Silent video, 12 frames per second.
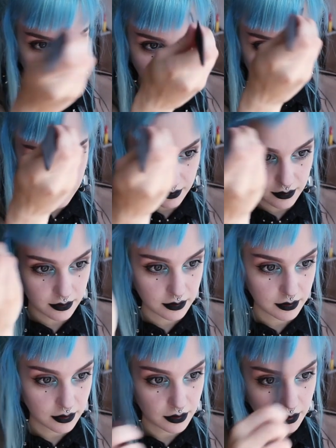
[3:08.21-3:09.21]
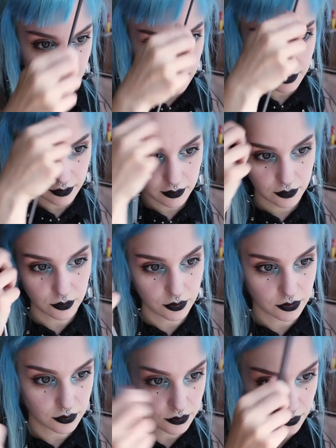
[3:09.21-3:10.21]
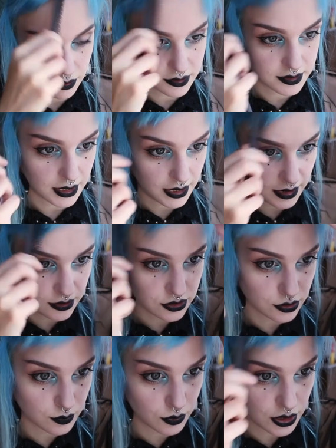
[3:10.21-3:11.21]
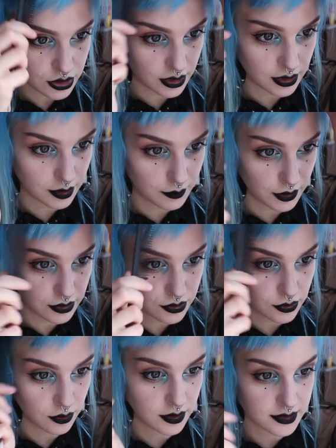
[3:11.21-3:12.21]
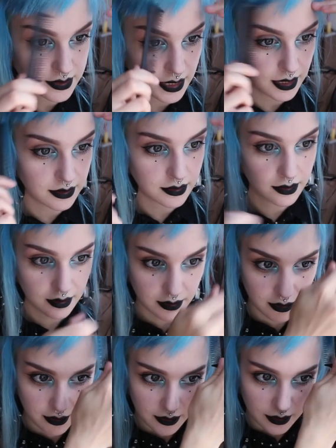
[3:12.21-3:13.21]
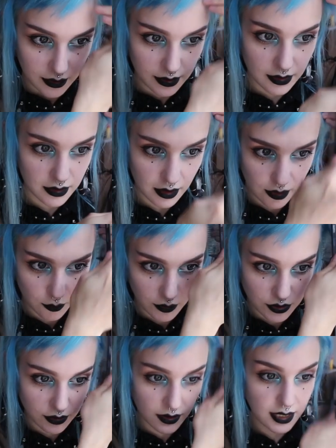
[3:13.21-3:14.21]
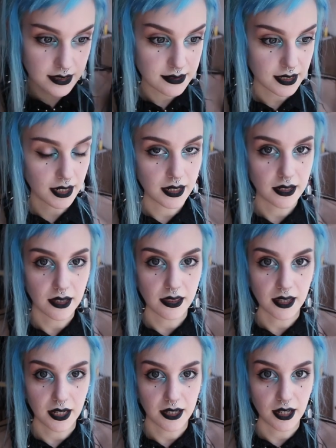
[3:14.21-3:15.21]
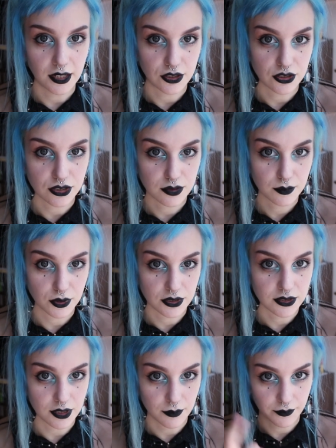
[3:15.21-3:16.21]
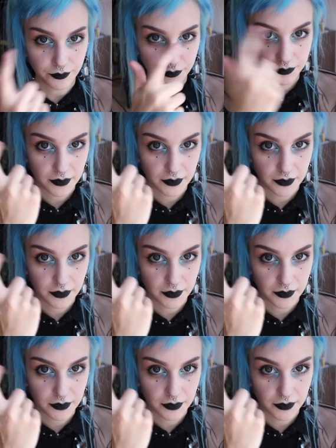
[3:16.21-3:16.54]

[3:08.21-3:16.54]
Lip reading: this, like do it to the side, just brush a little bit to the side and the other one to that side, and then I just put some